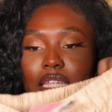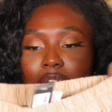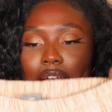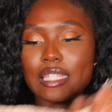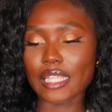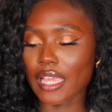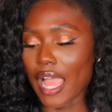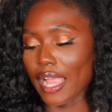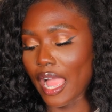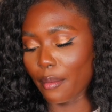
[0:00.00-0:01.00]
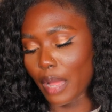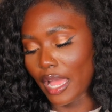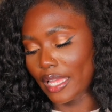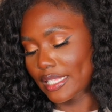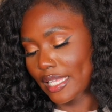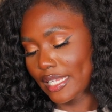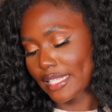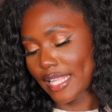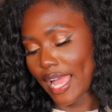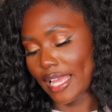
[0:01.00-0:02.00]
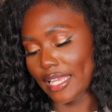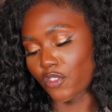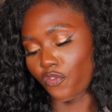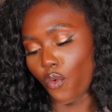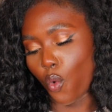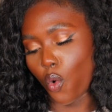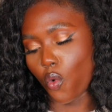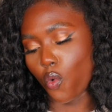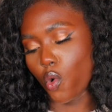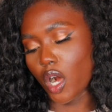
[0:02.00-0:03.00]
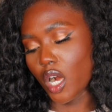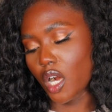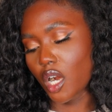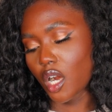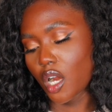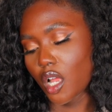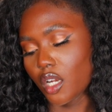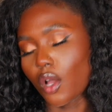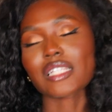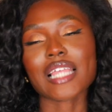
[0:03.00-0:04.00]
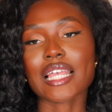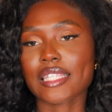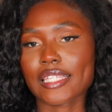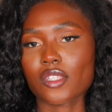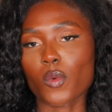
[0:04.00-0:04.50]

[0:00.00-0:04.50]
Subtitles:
elastic. I got mine in a size 4, no, a size 6 as